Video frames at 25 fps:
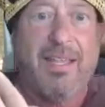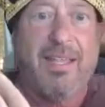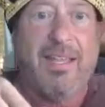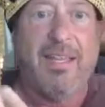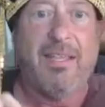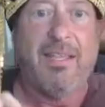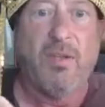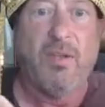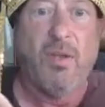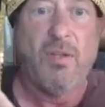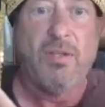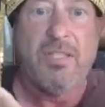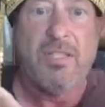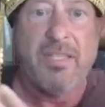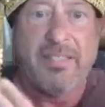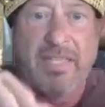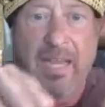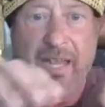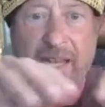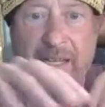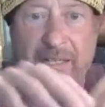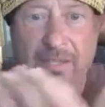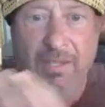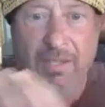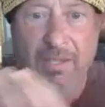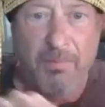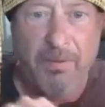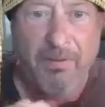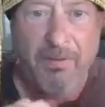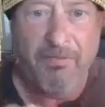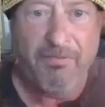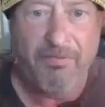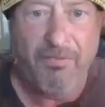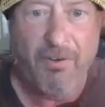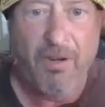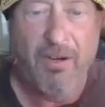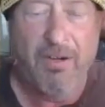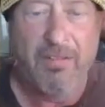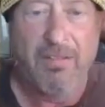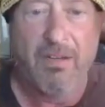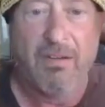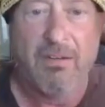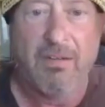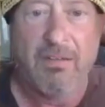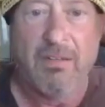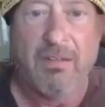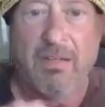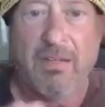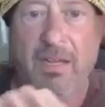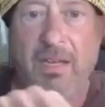He goes down a little bit
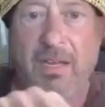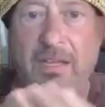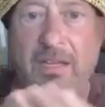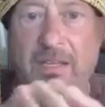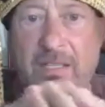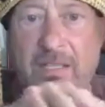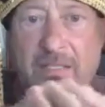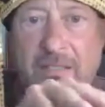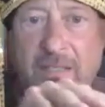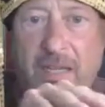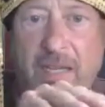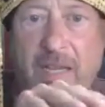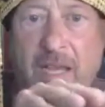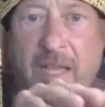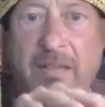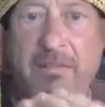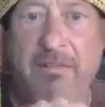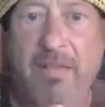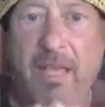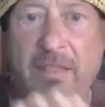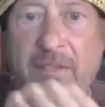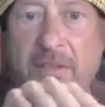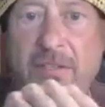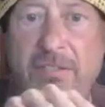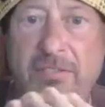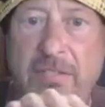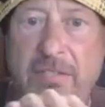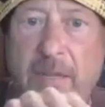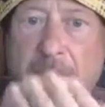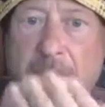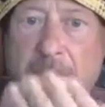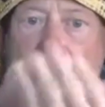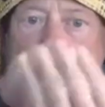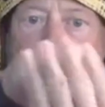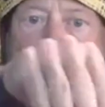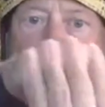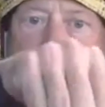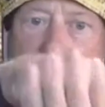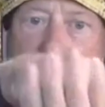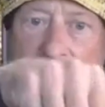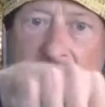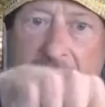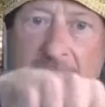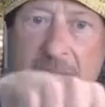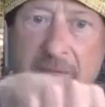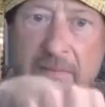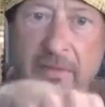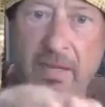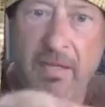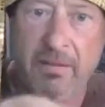further, and you can say another step, and it goes down
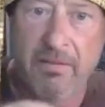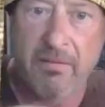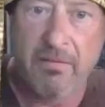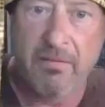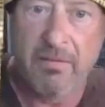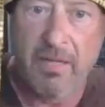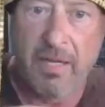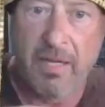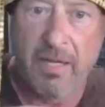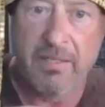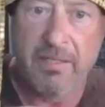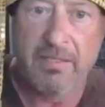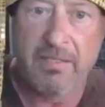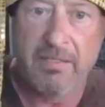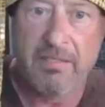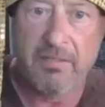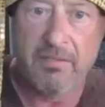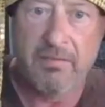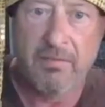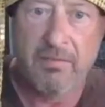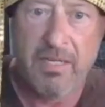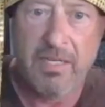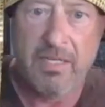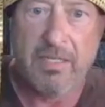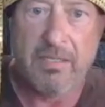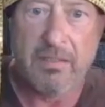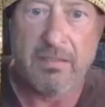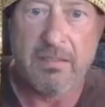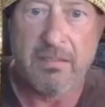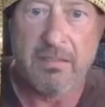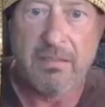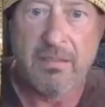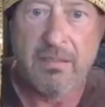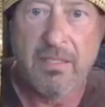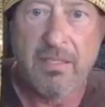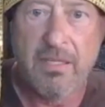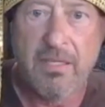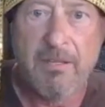another 90 degrees.